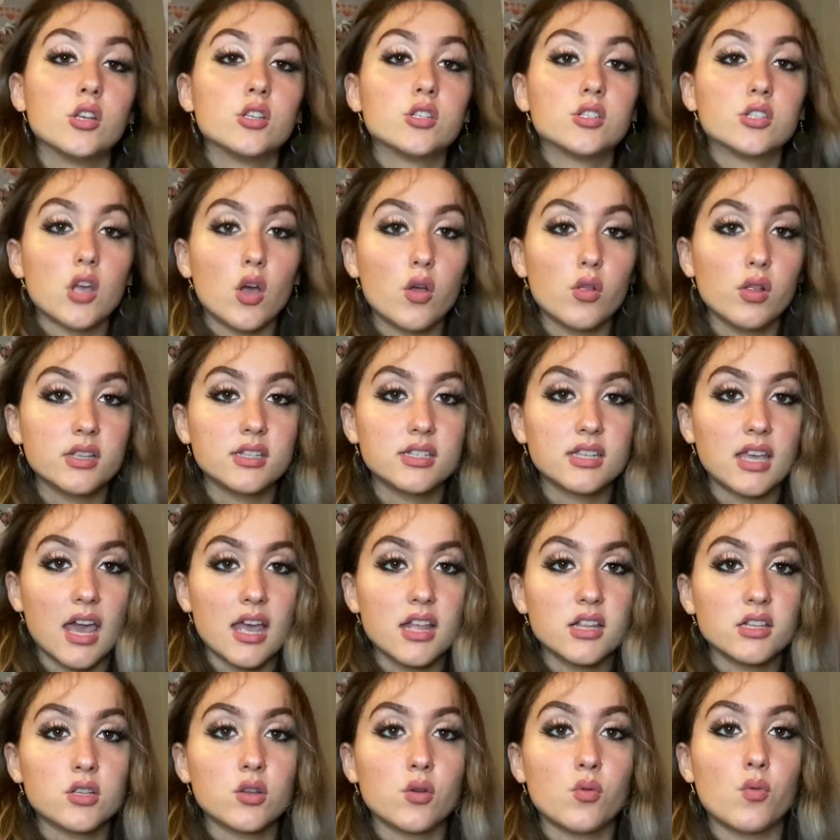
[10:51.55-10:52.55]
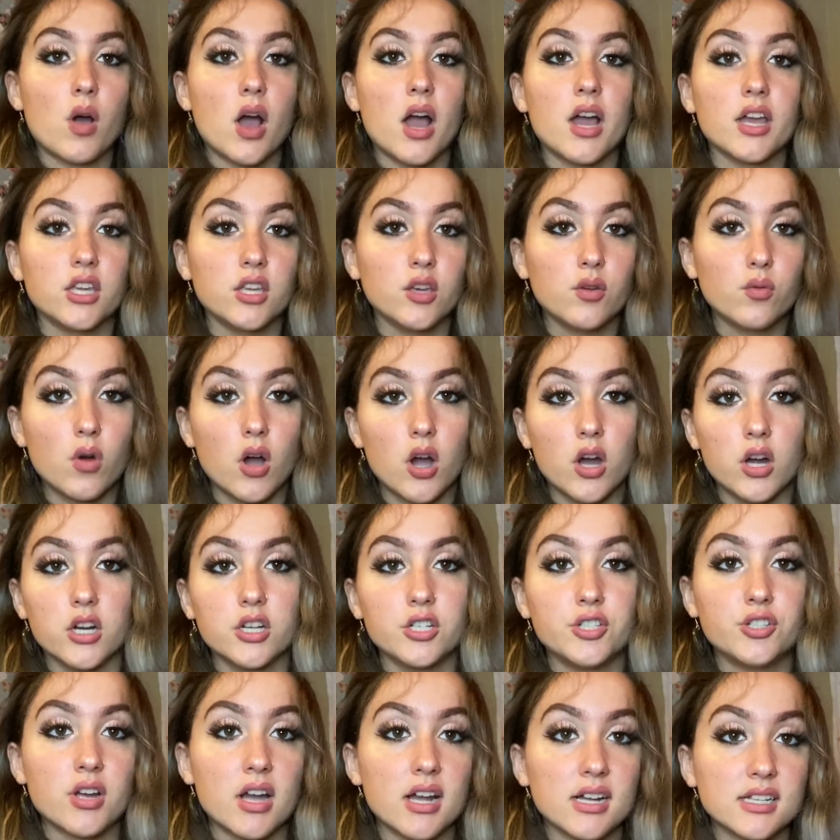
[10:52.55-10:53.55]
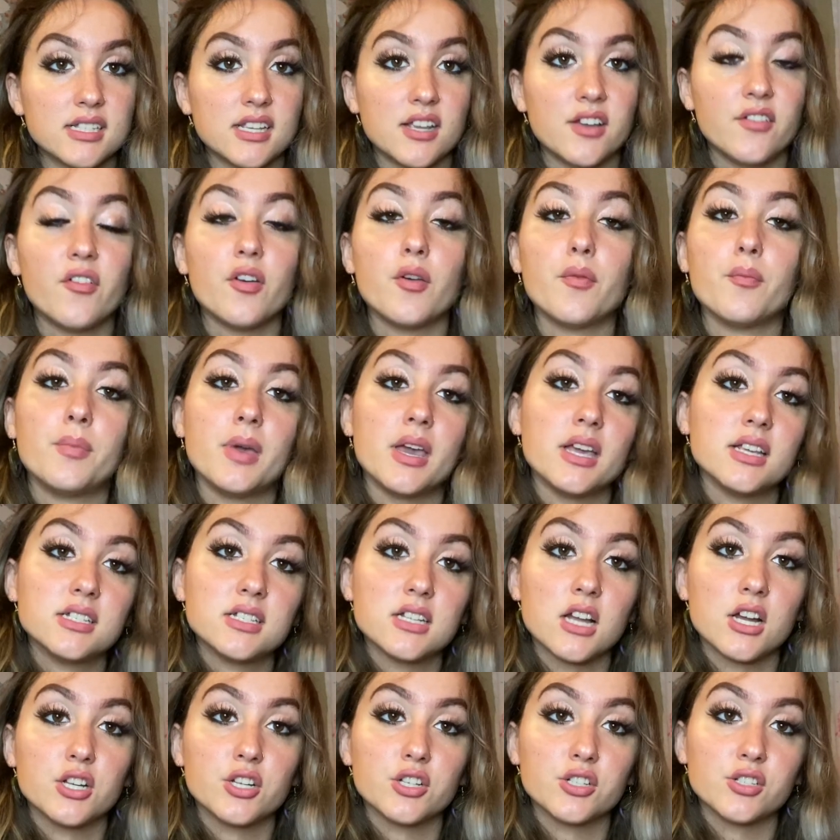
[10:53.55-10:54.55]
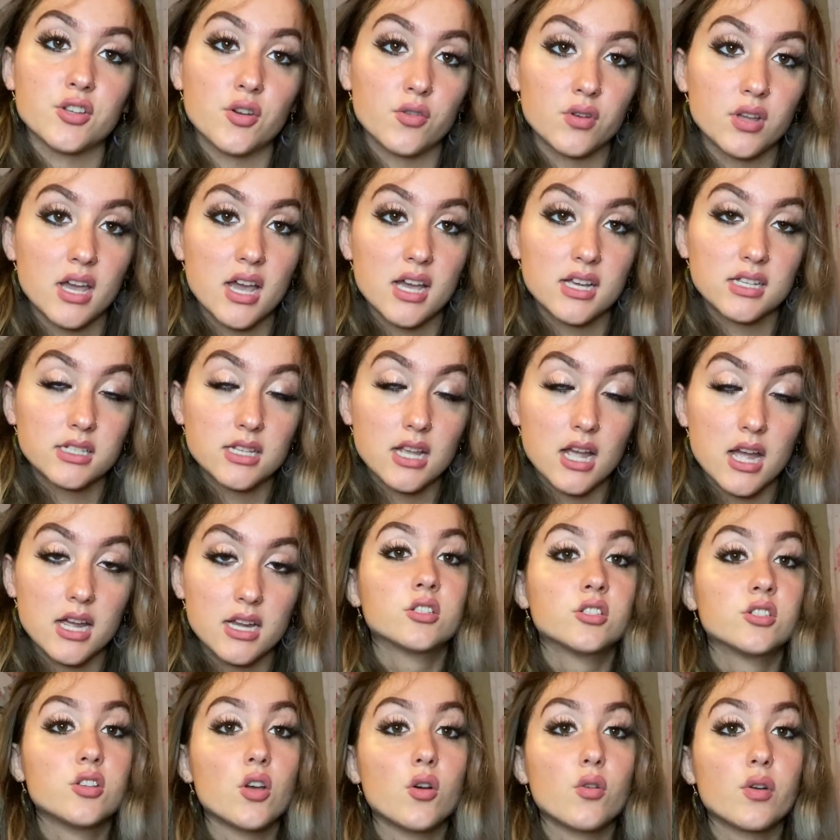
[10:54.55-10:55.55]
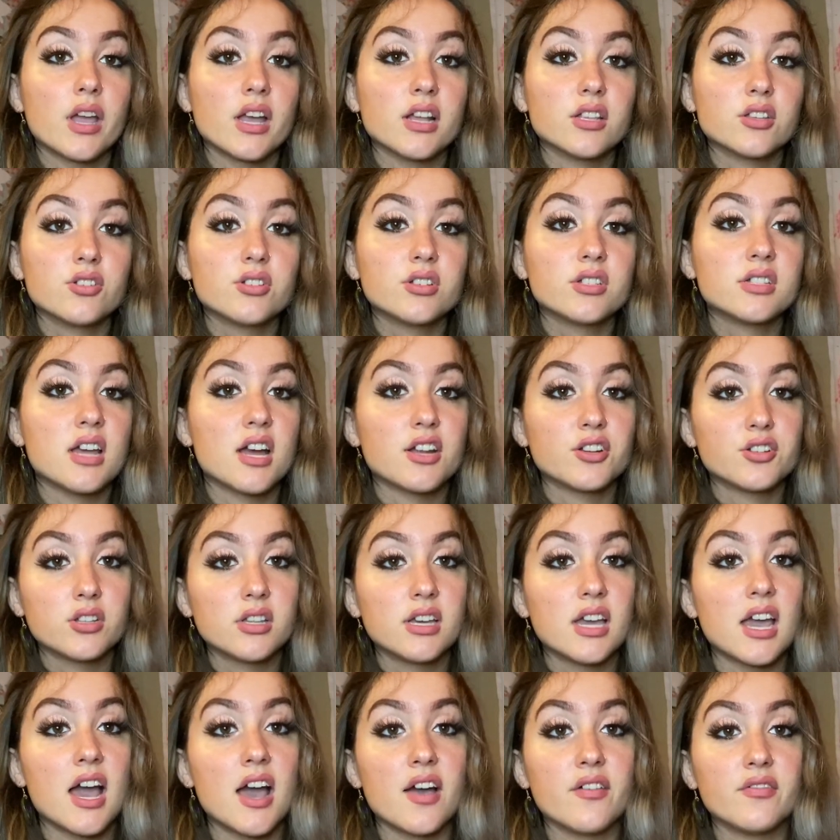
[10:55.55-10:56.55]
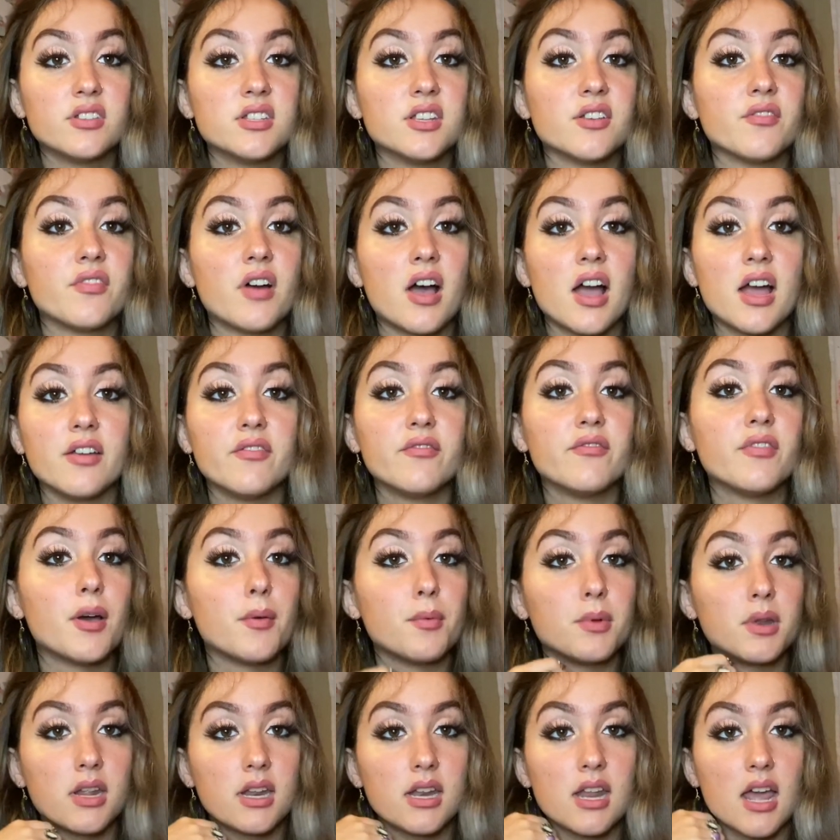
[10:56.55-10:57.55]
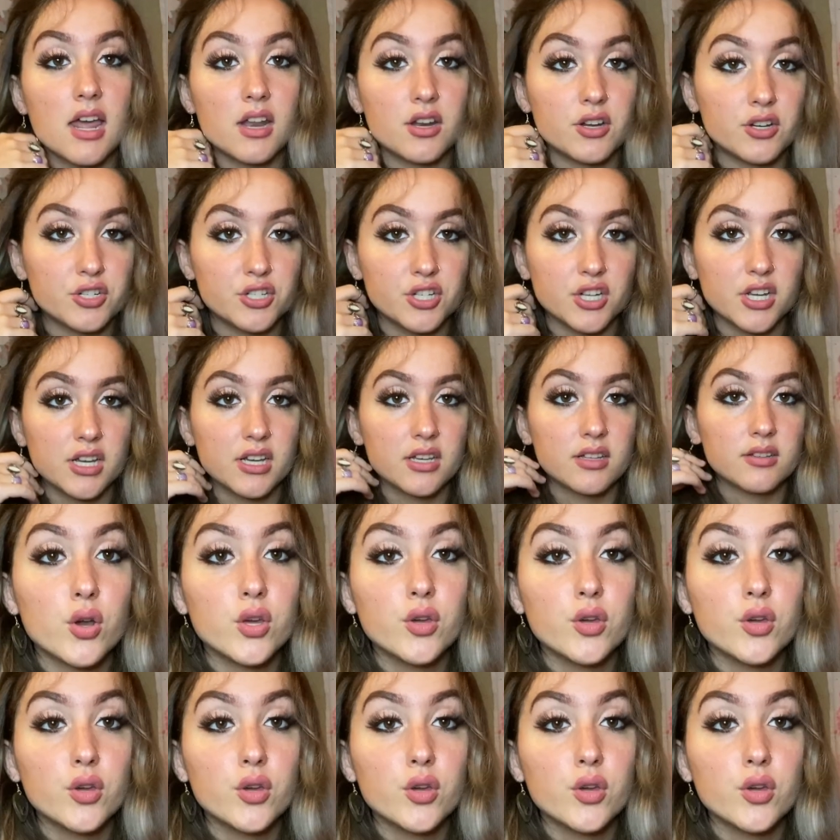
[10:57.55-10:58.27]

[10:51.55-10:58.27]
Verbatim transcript: So let's get into why you are attractive based on your zodiac sign. So Cancers naturally have divine feminine energy.